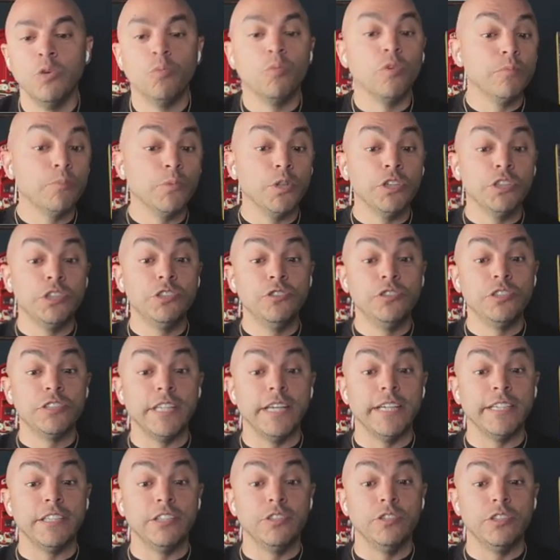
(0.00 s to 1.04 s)
One more huge
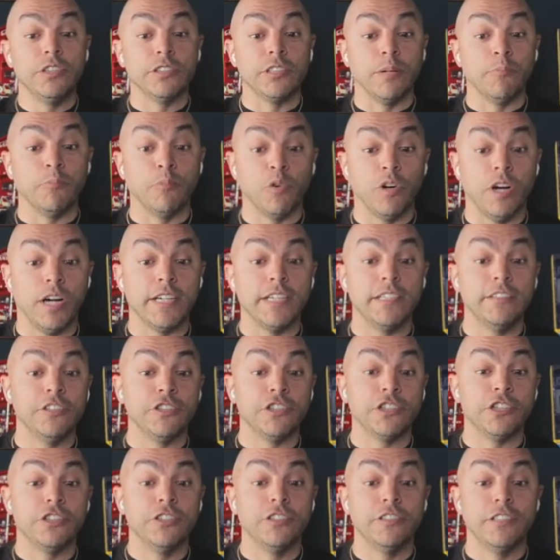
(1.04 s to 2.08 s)
thank you, because I'm rocking
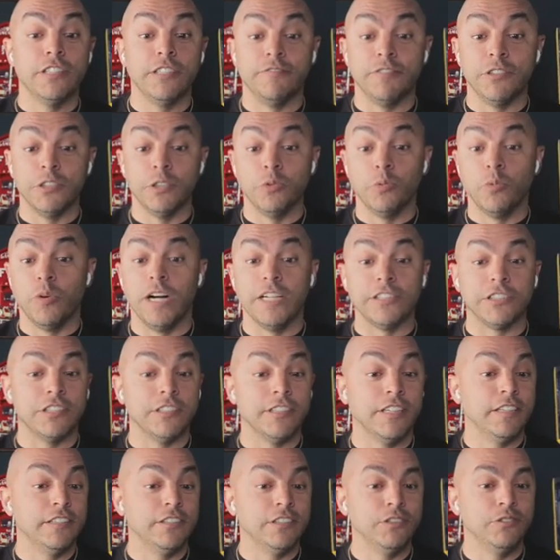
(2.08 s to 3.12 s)
the shirt, if you're
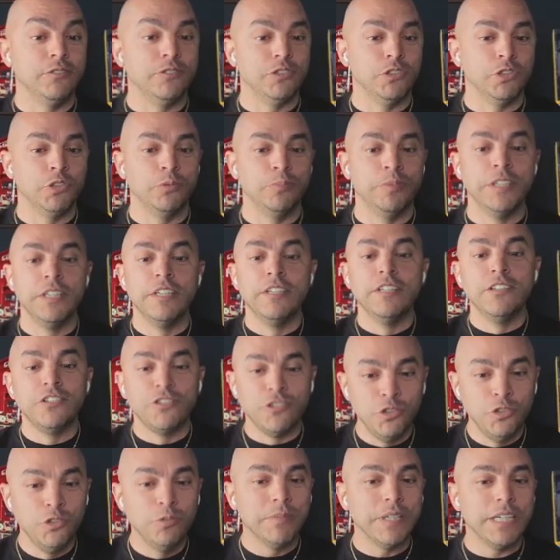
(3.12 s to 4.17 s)
watching on YouTube,
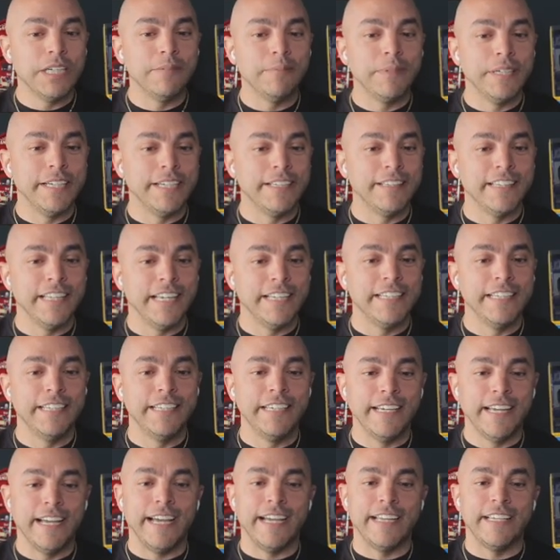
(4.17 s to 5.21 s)
to my man
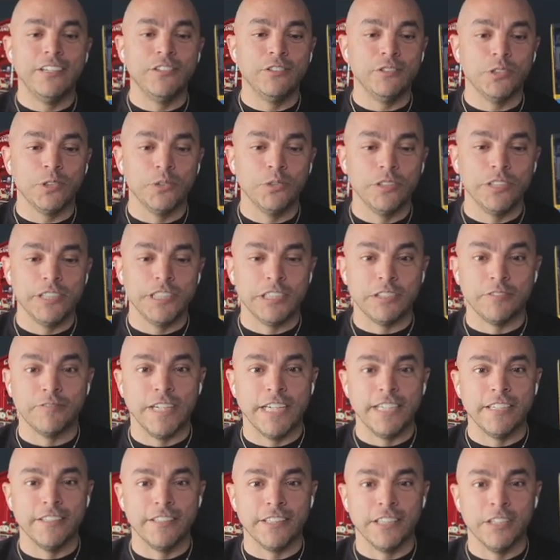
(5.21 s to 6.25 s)
Lenny at Notorious
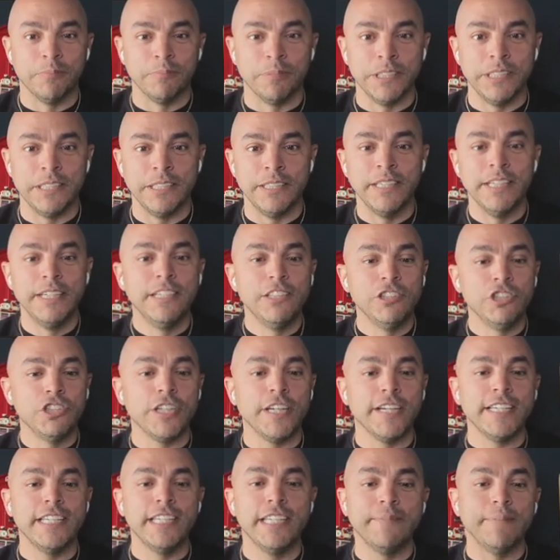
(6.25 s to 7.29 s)
Fire Company.
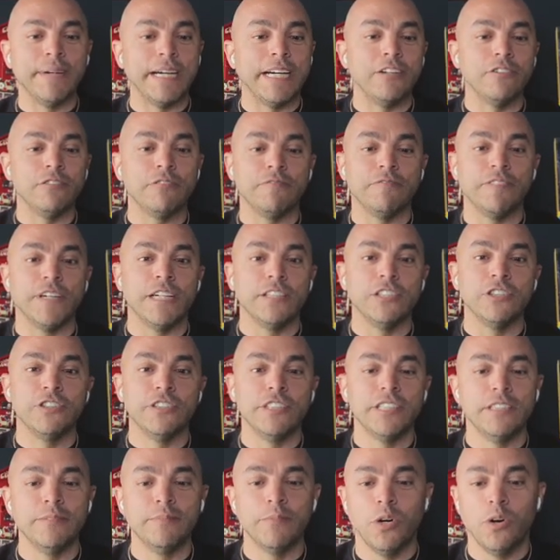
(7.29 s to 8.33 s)
Check him out, follow
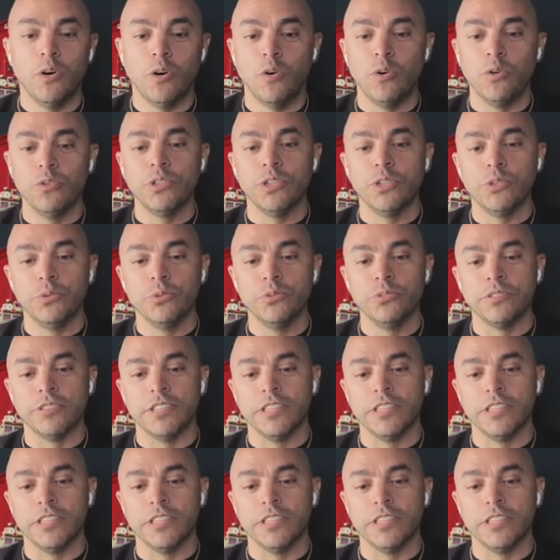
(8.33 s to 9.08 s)
him, all the cool